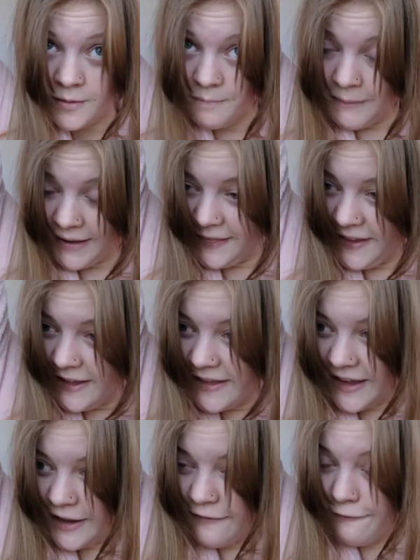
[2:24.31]
mainly
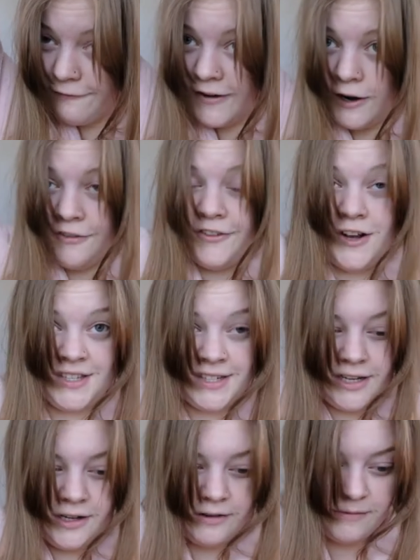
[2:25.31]
like Farrah
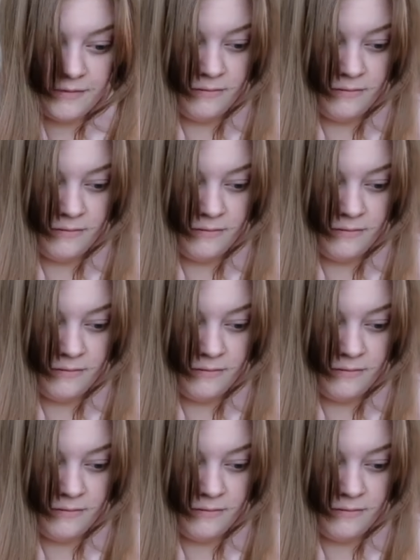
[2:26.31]
Fawcett.